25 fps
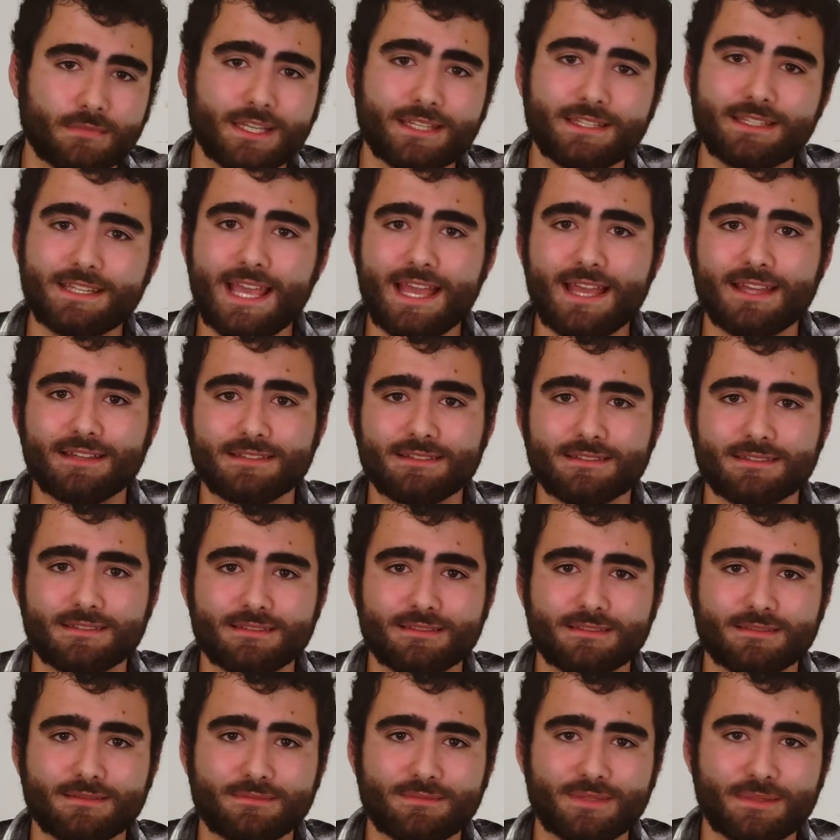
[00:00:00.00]
And yet,
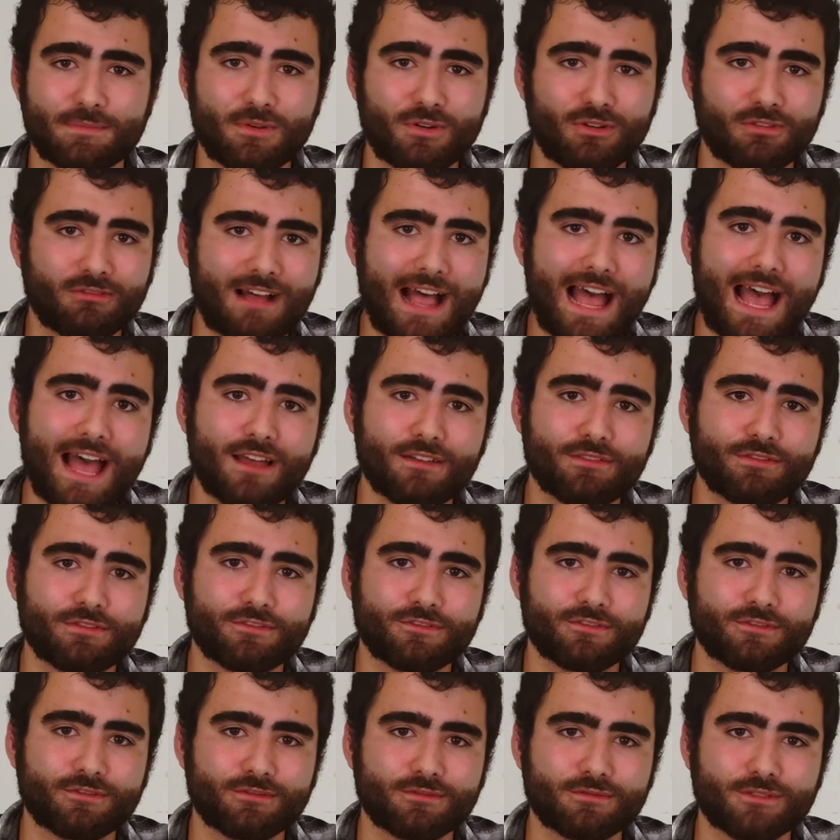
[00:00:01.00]
people
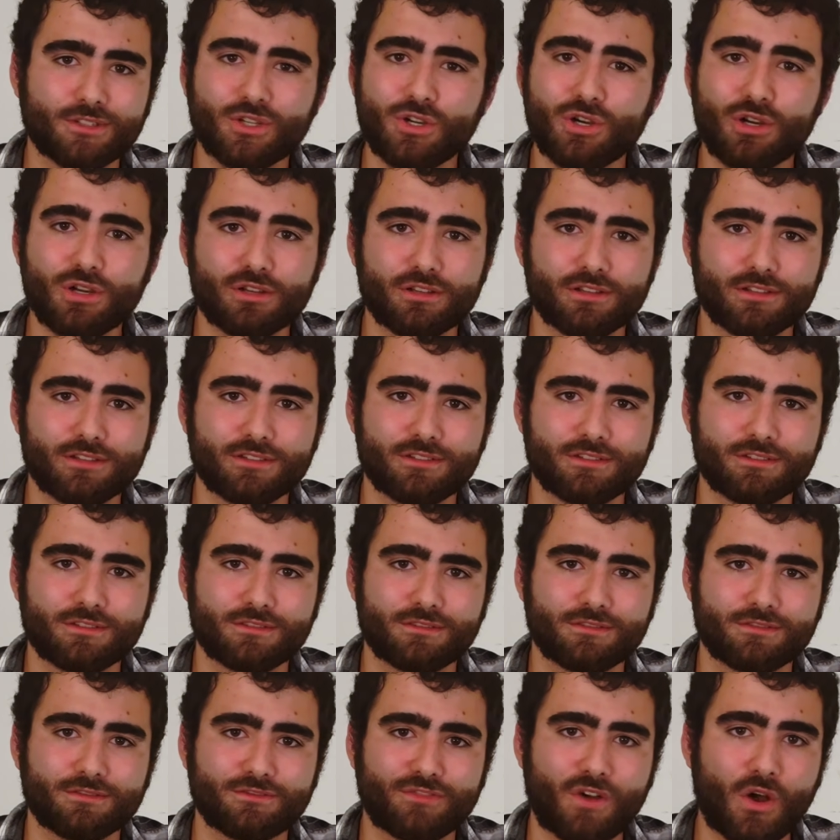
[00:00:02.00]
laugh, cook,
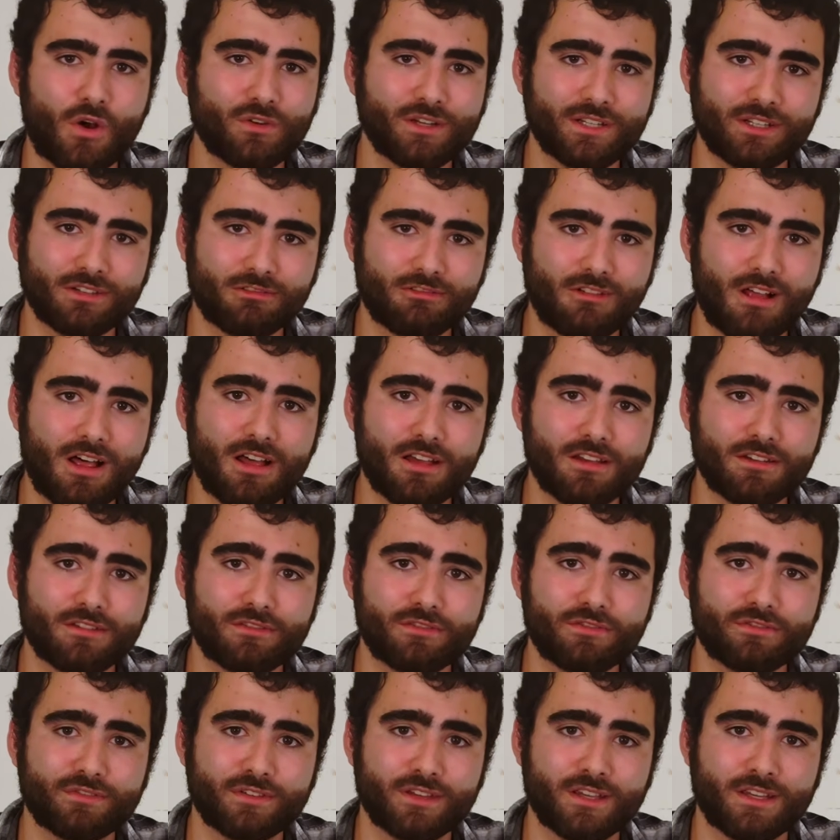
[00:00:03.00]
fall in
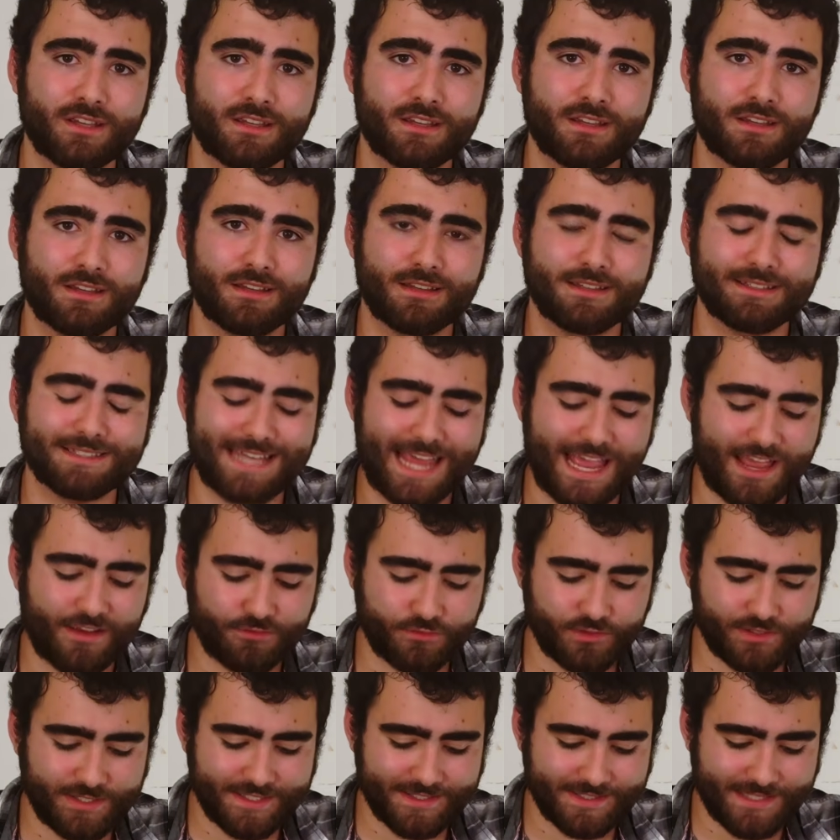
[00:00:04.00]
love. And
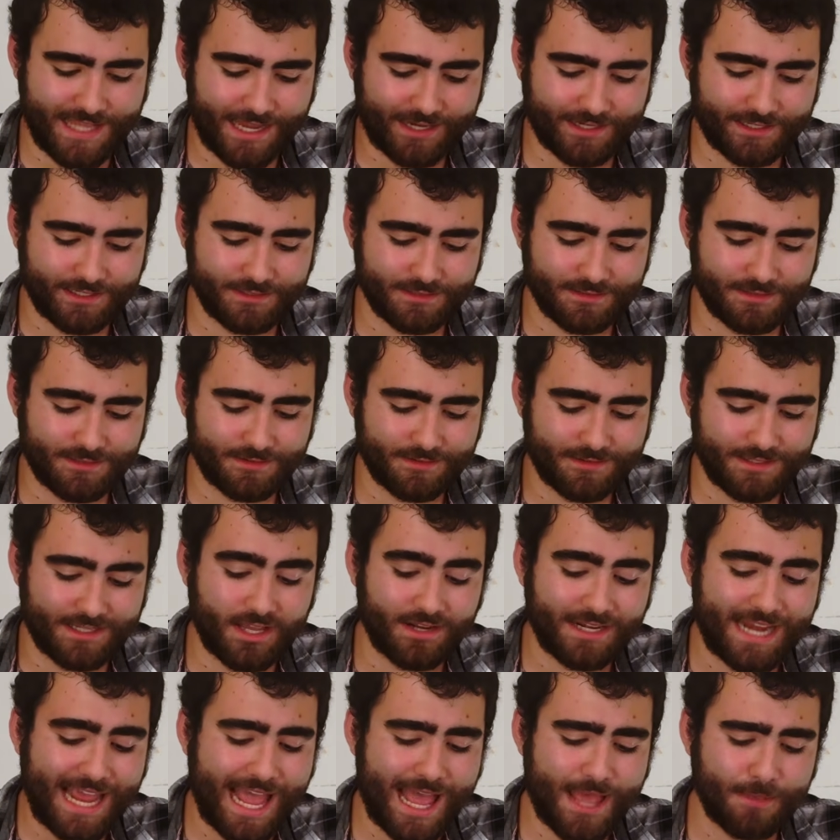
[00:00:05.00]
every second, the
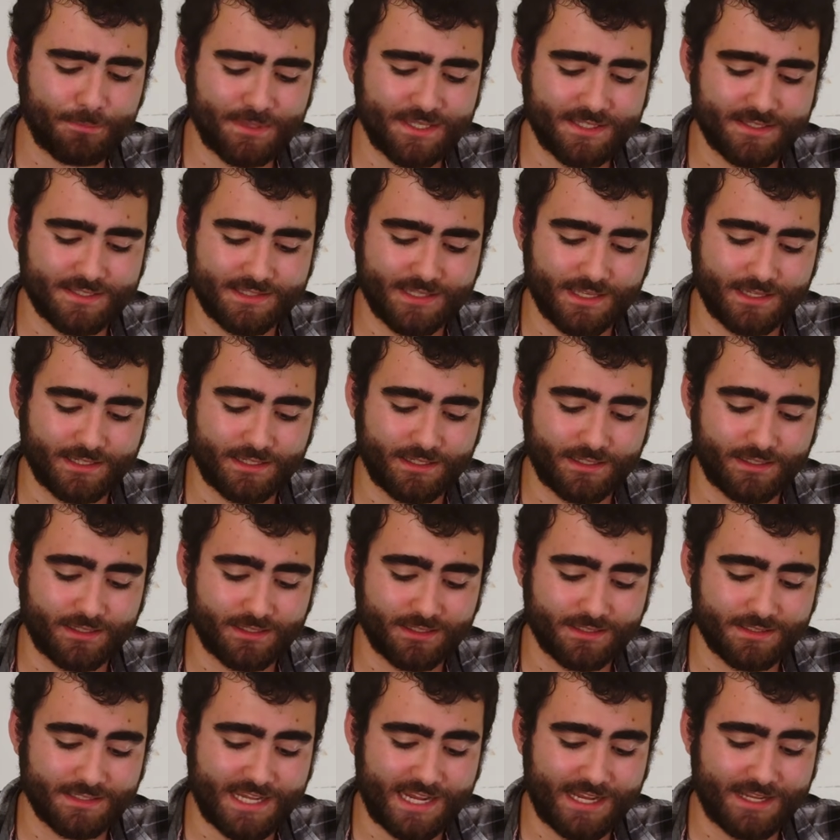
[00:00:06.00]
unhappy city
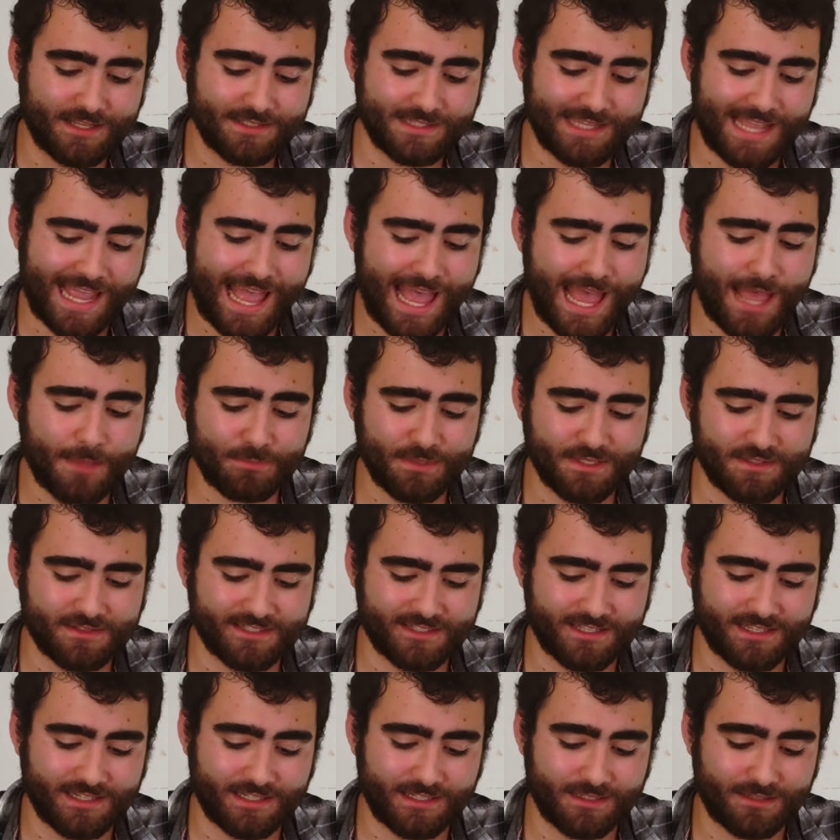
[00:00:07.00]
contains a happy
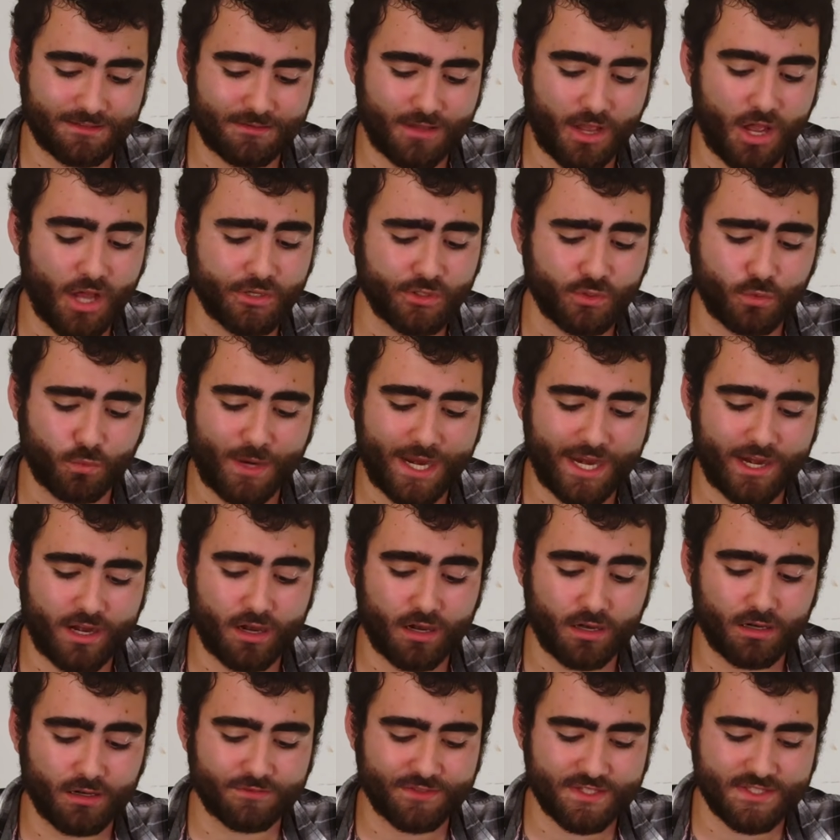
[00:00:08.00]
city
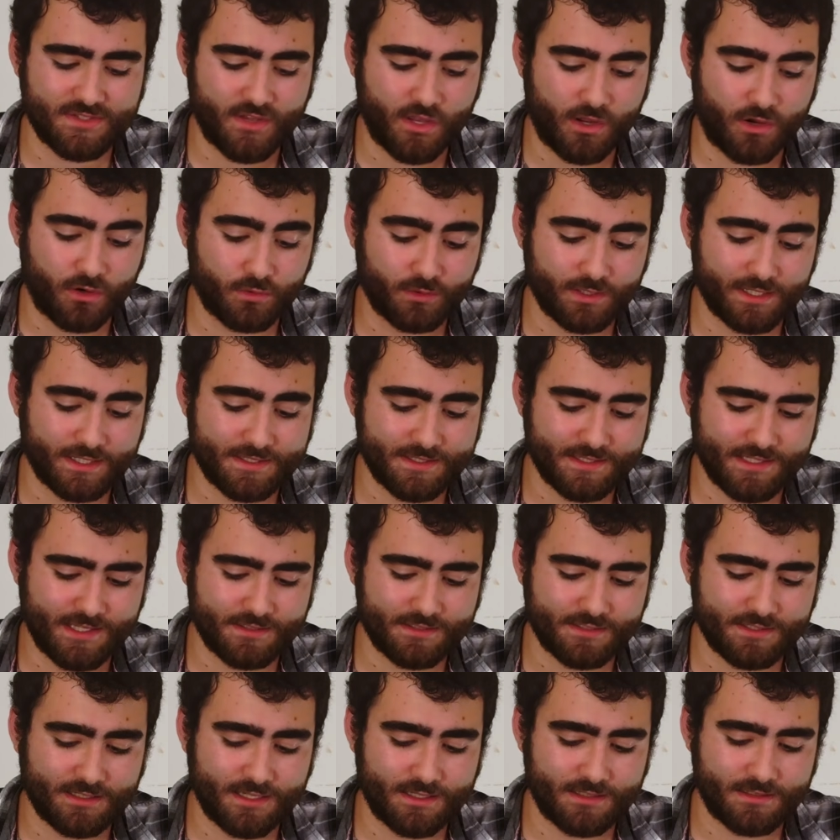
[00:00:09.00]
unaware of its own
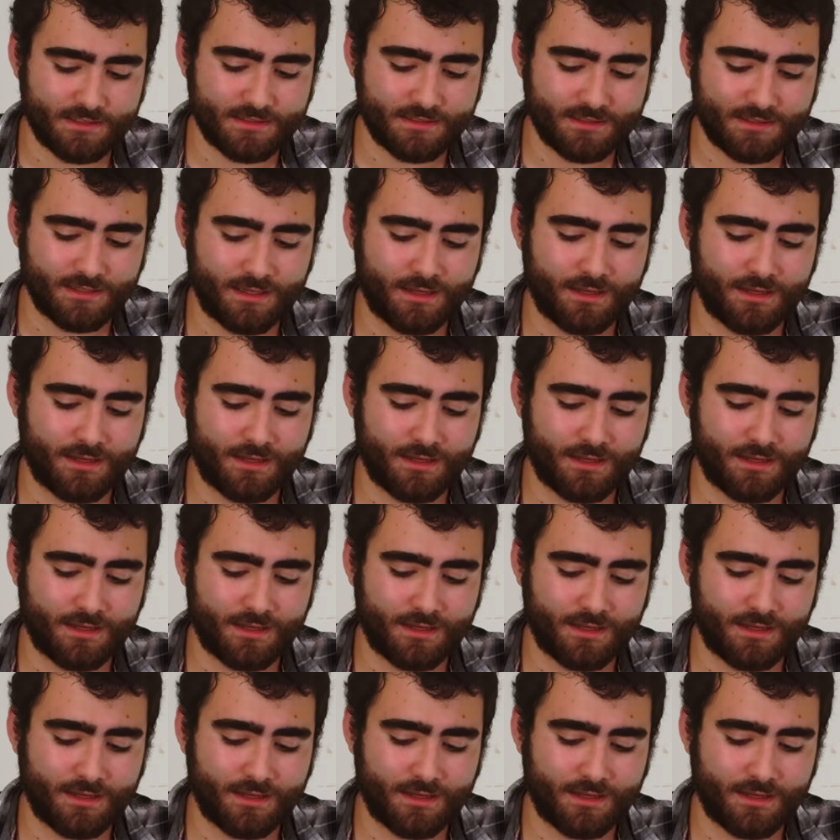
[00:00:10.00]
existence.